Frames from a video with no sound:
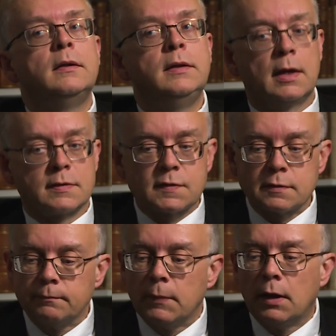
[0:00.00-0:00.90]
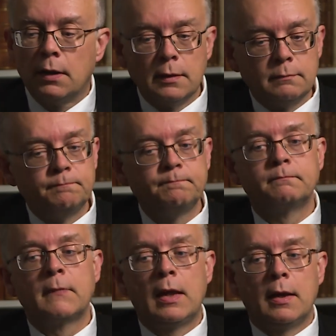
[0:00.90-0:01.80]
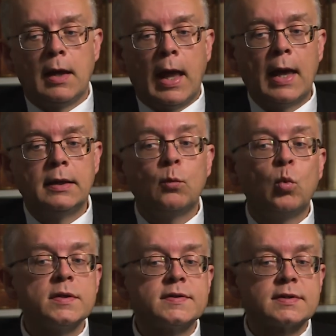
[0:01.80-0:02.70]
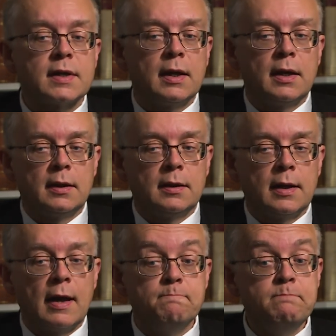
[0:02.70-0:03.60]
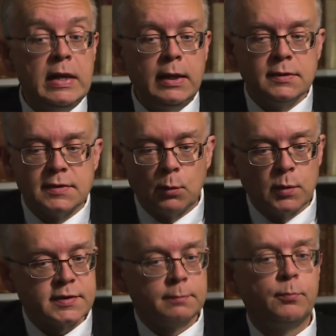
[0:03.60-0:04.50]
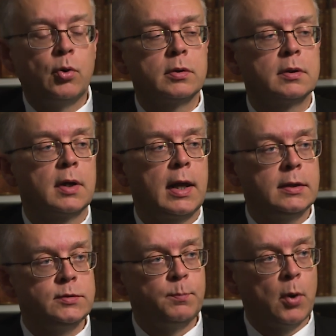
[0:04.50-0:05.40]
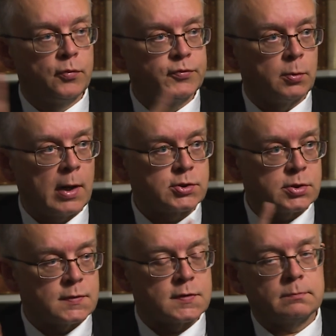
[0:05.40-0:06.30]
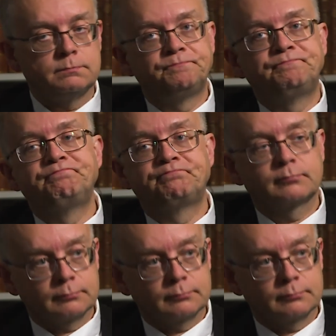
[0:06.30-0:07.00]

Yes. Um, and it was uh, a means that was important in both directions. Oh. Mm.